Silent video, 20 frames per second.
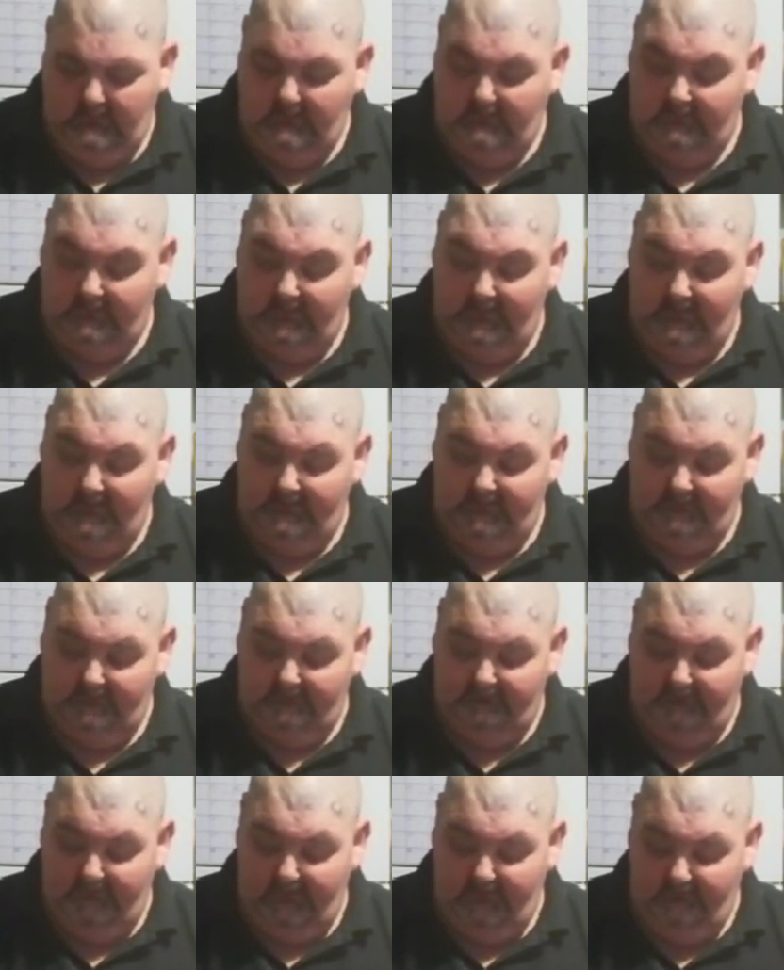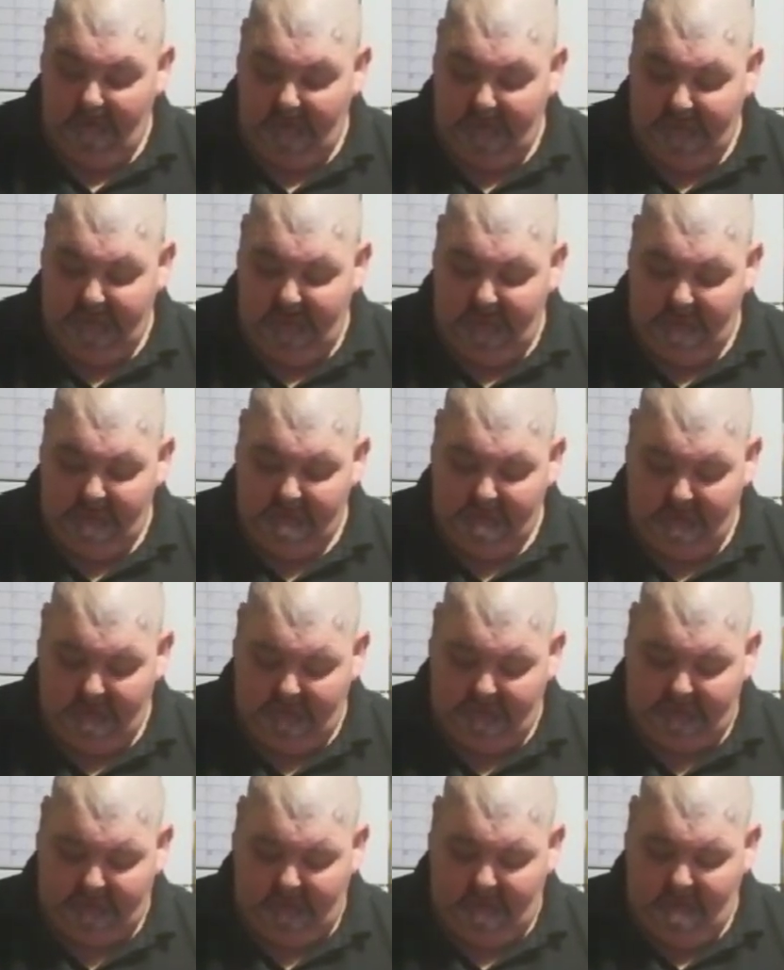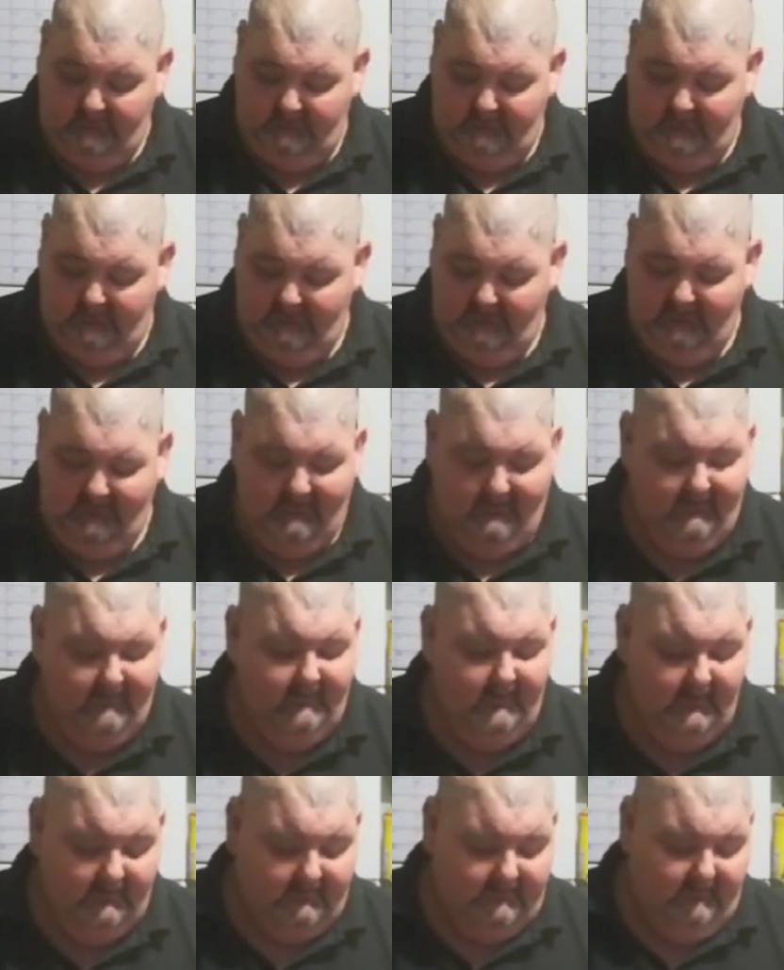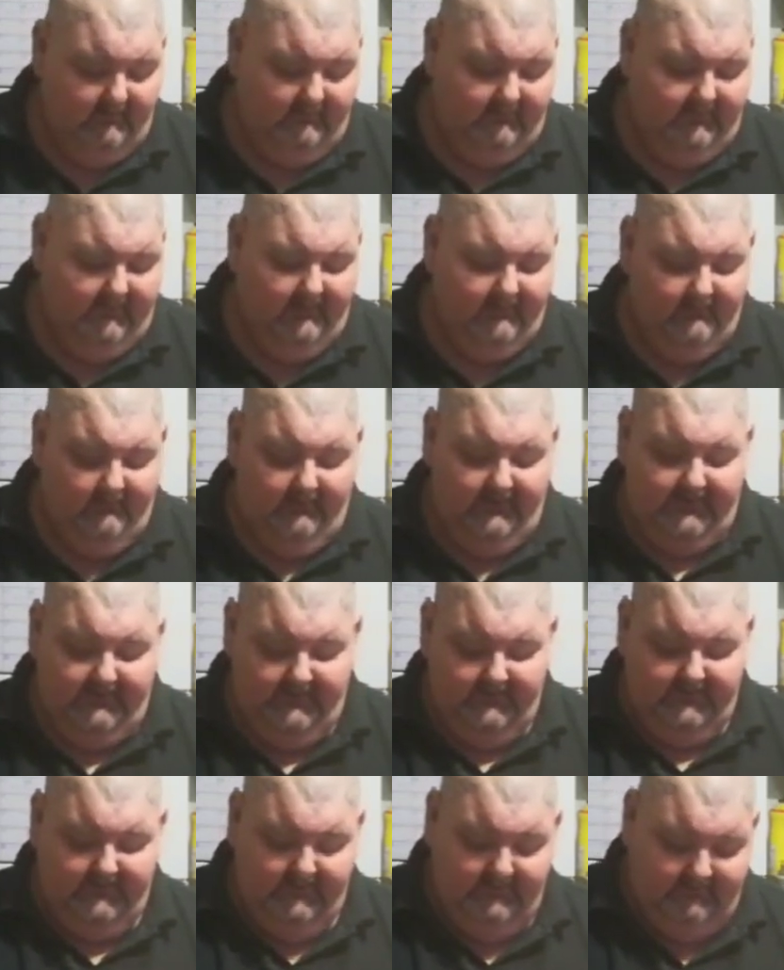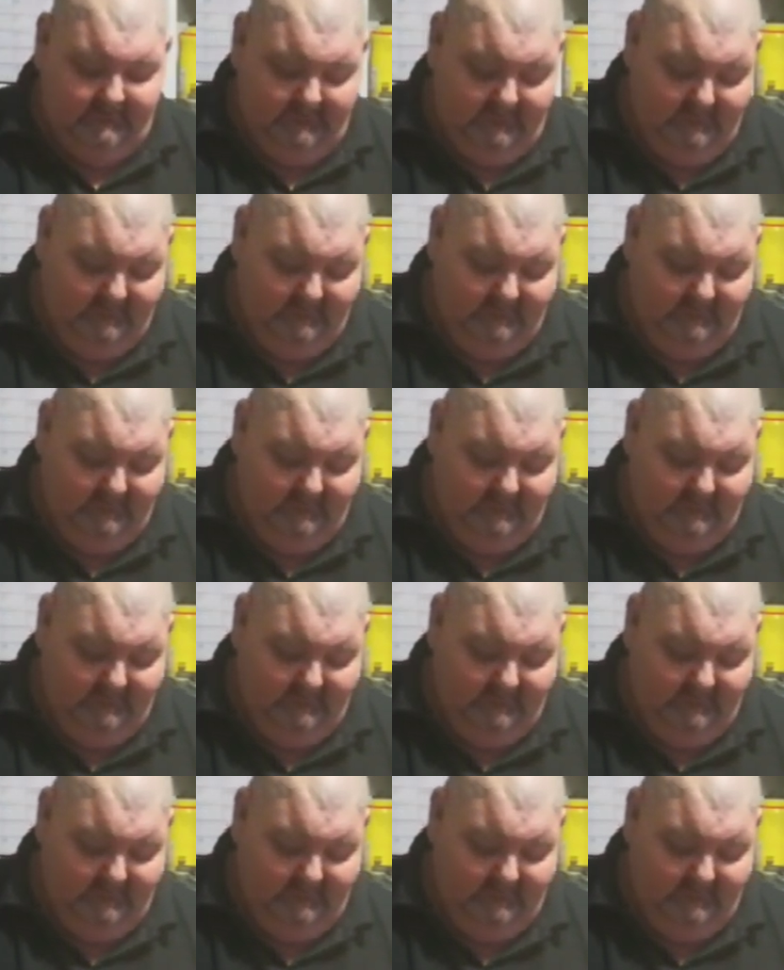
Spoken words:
That is very dangerous. Go the other way, idiot.